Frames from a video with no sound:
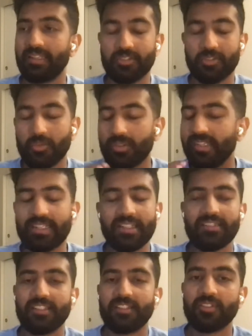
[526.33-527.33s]
is no correct
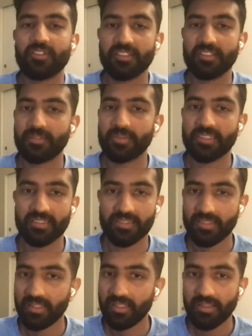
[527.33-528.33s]
answer for this
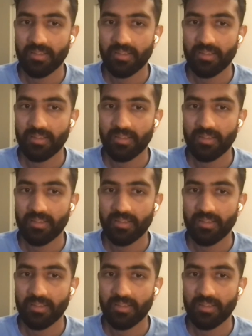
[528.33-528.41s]
question.